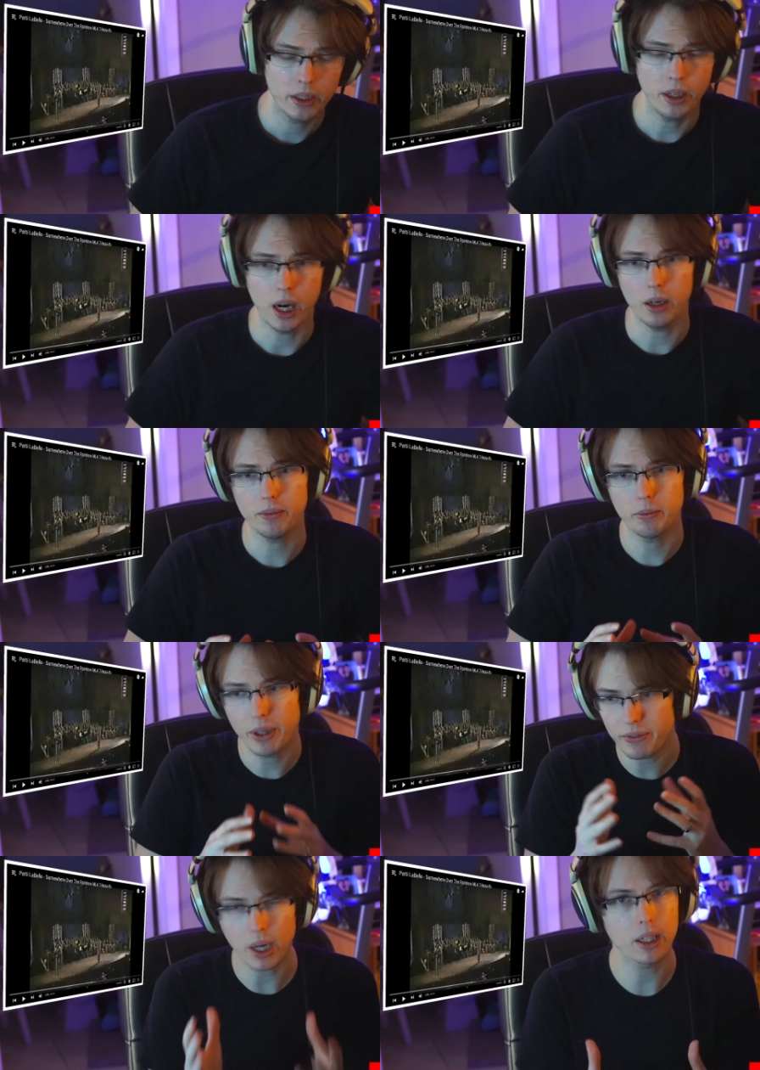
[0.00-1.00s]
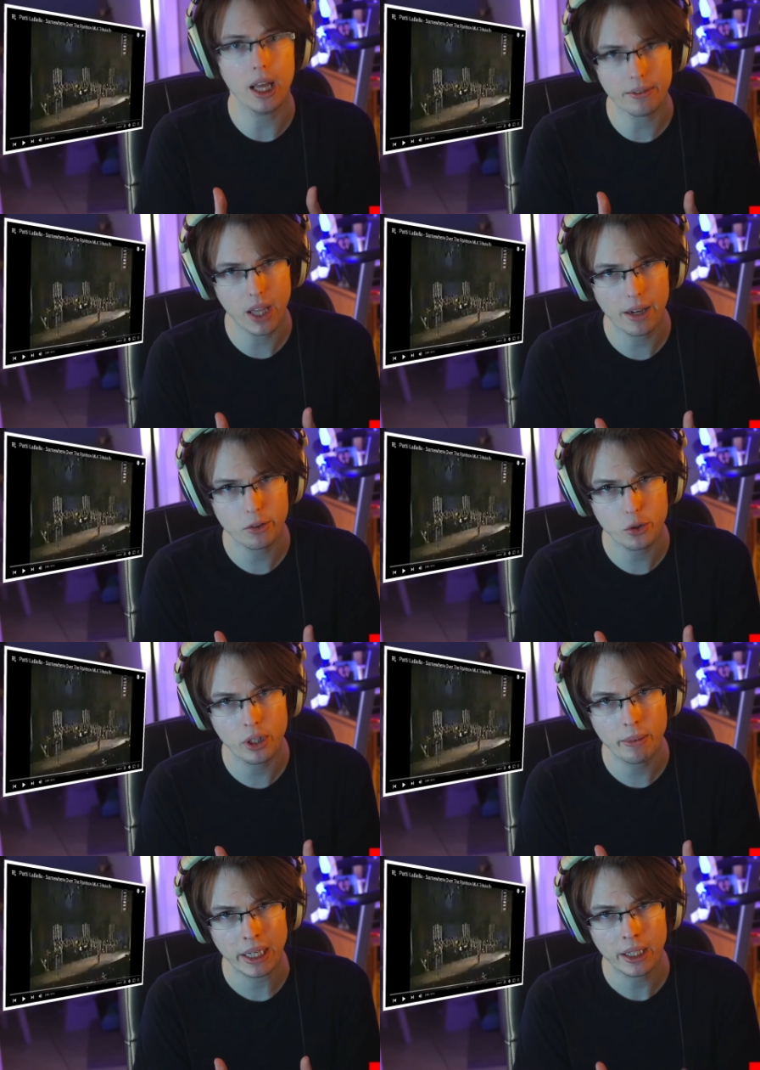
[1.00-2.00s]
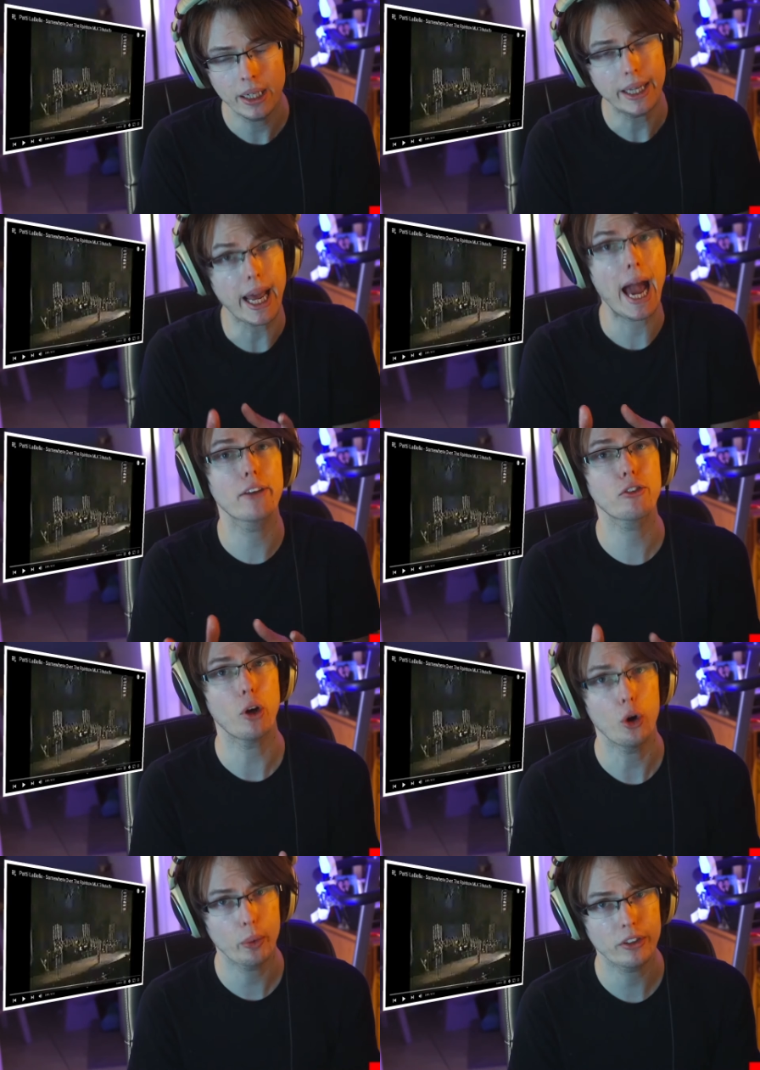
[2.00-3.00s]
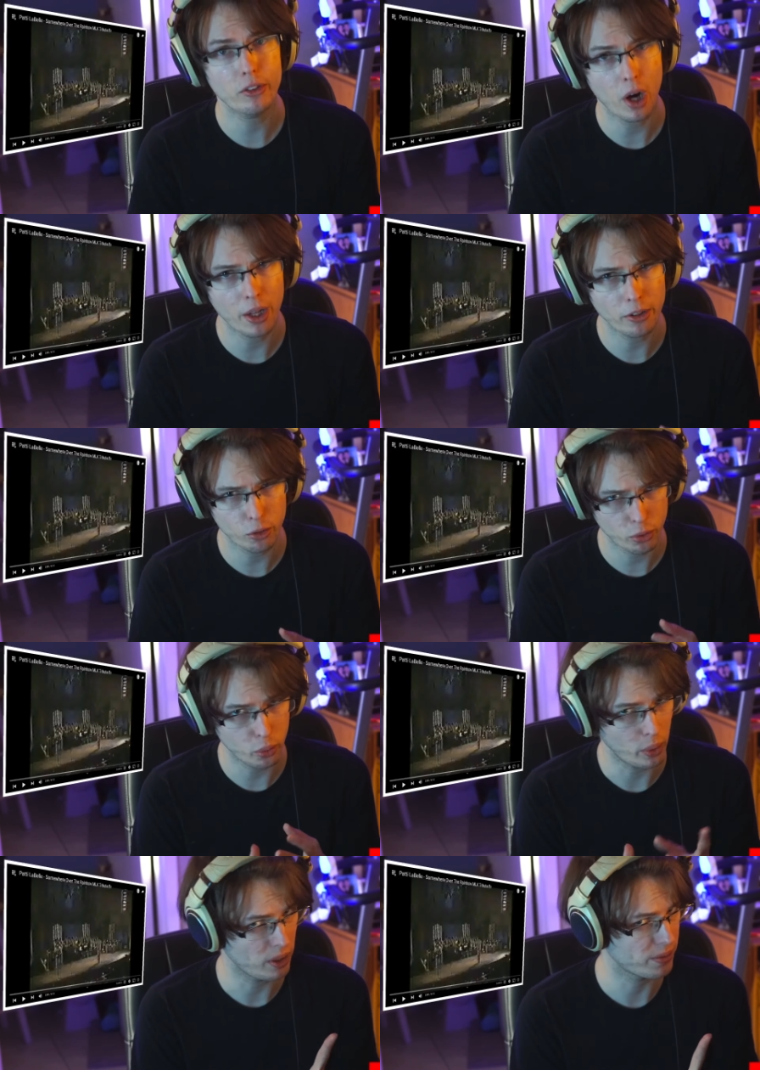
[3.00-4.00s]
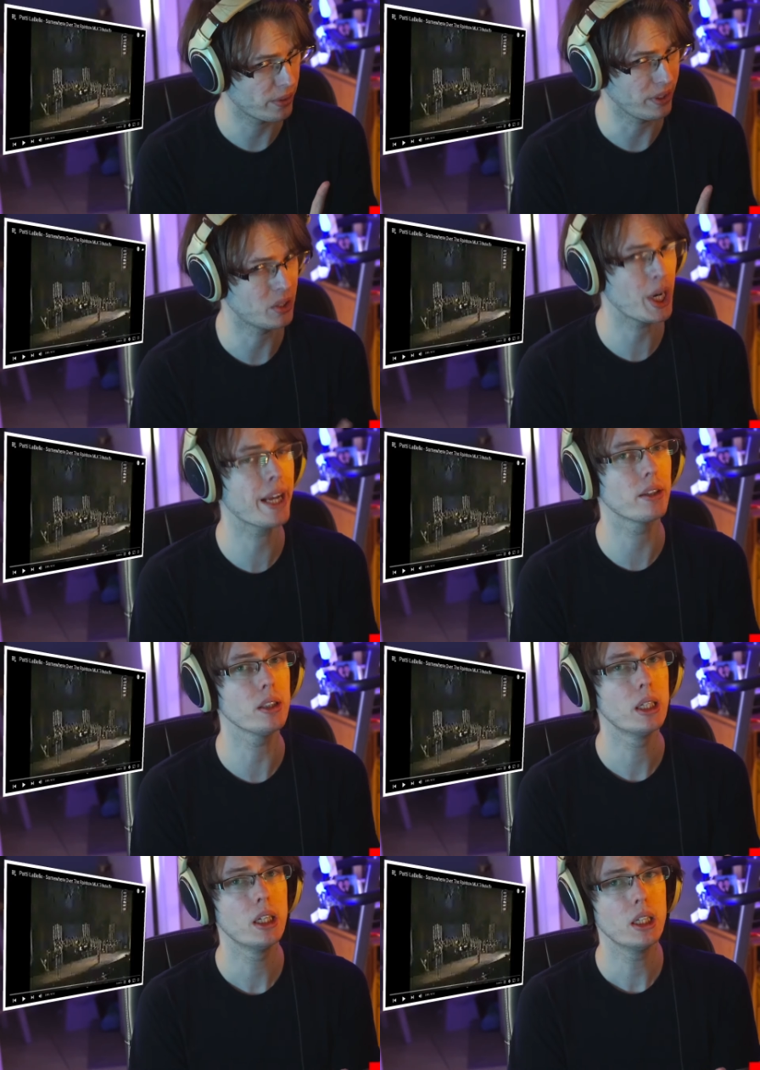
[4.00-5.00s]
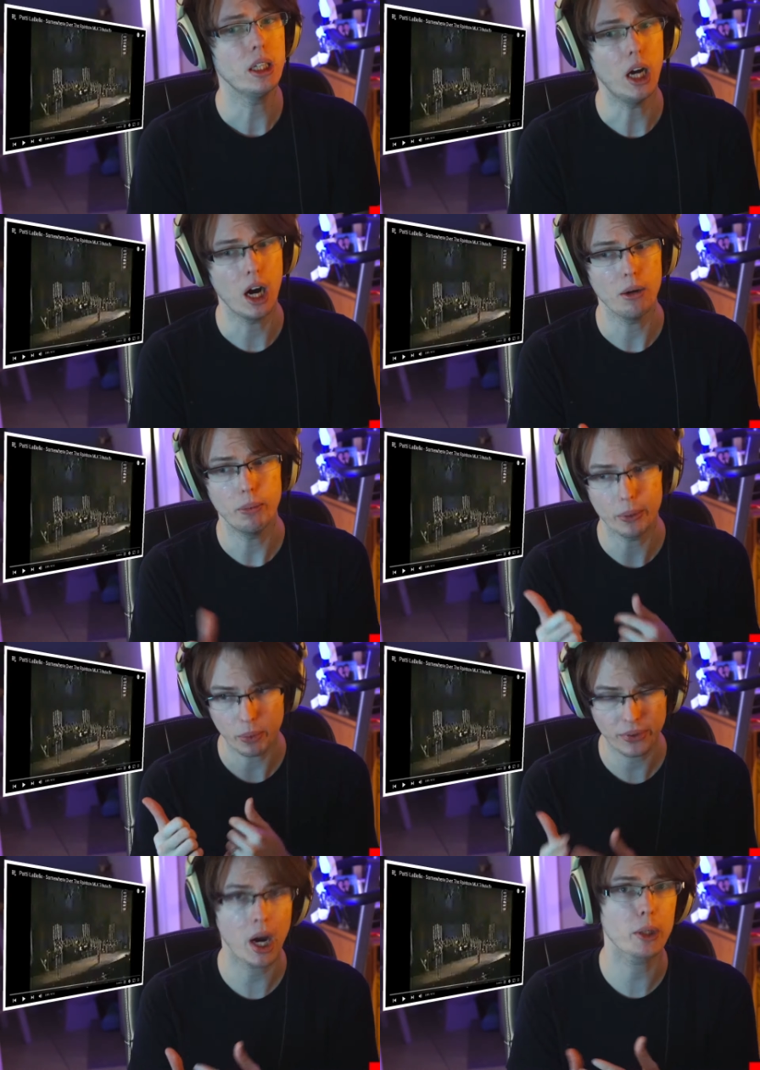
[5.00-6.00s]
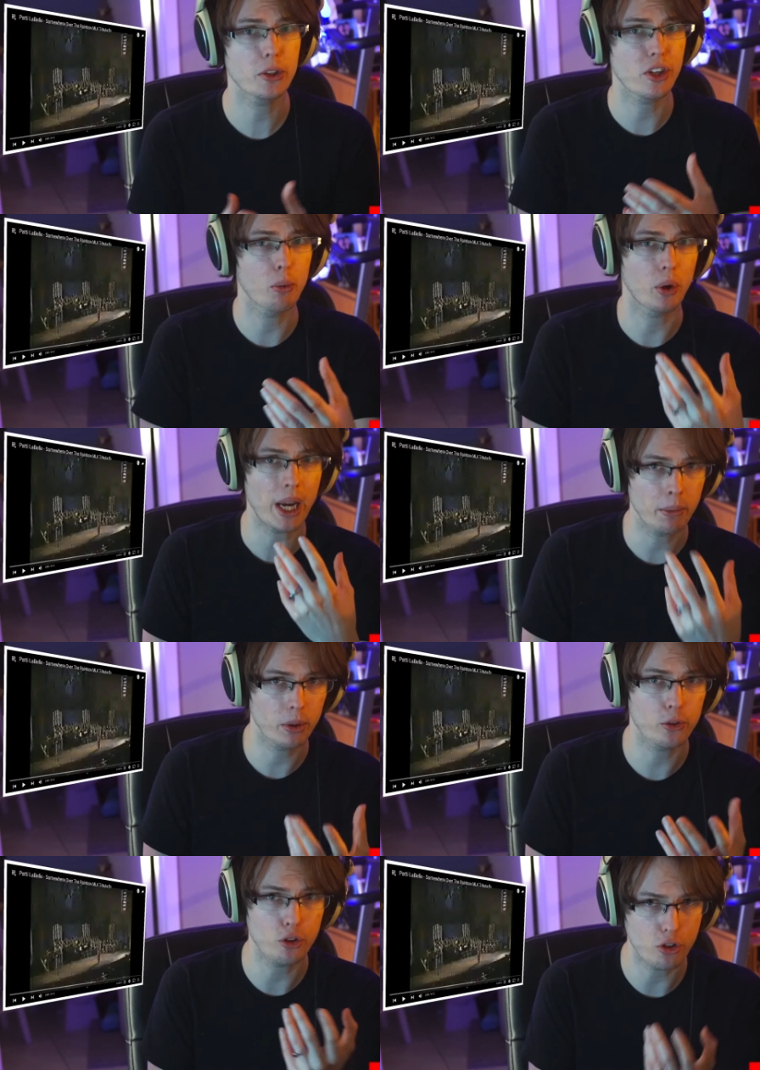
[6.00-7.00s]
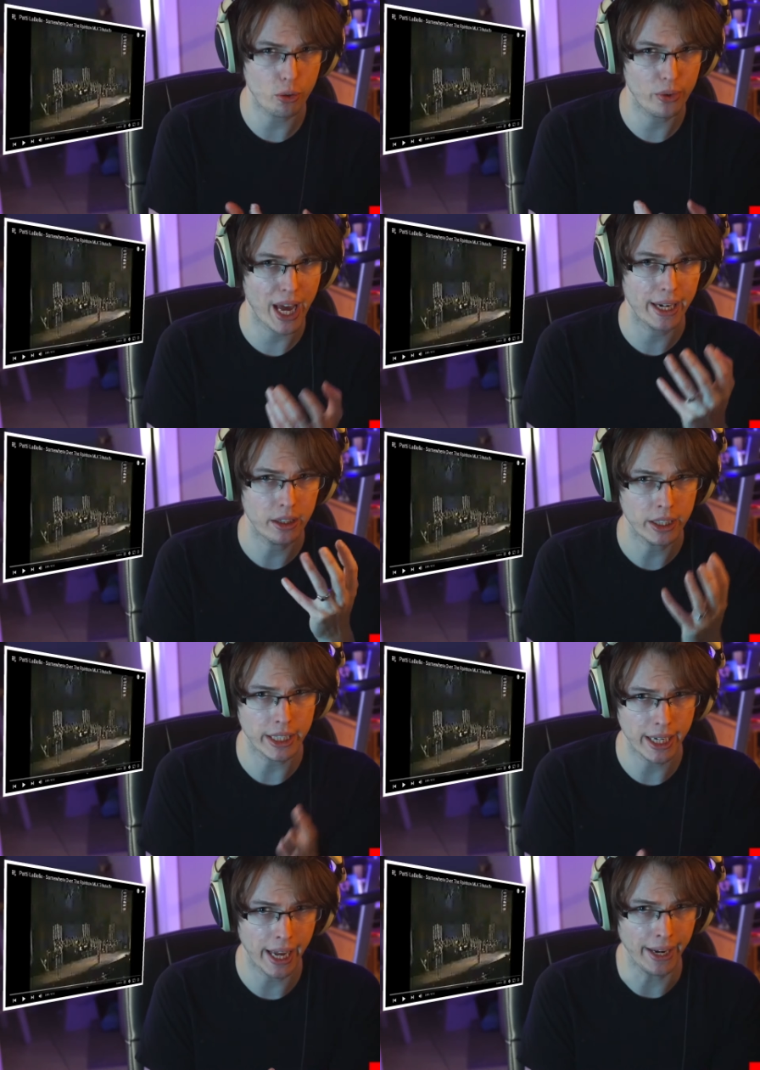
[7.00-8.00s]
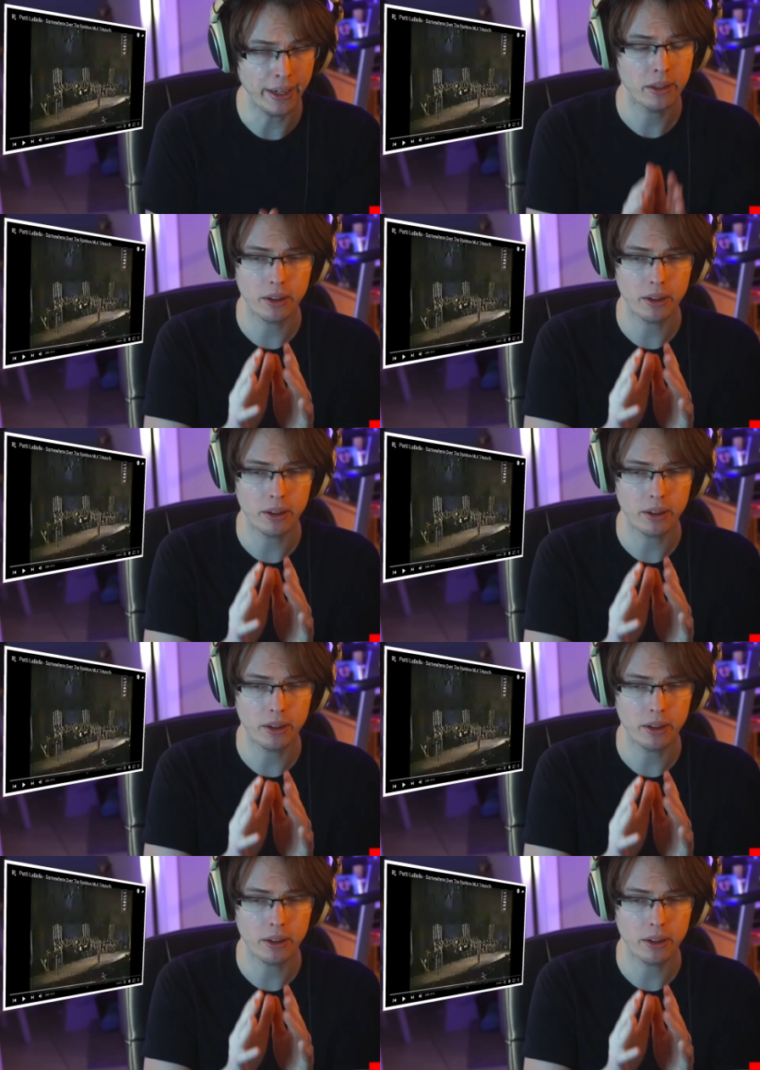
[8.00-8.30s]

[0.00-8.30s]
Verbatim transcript: Uh, we've done a lot of live streaming. It hasn't always gone too well for the channel, uh, but with Kaji's help, we're able to do that again.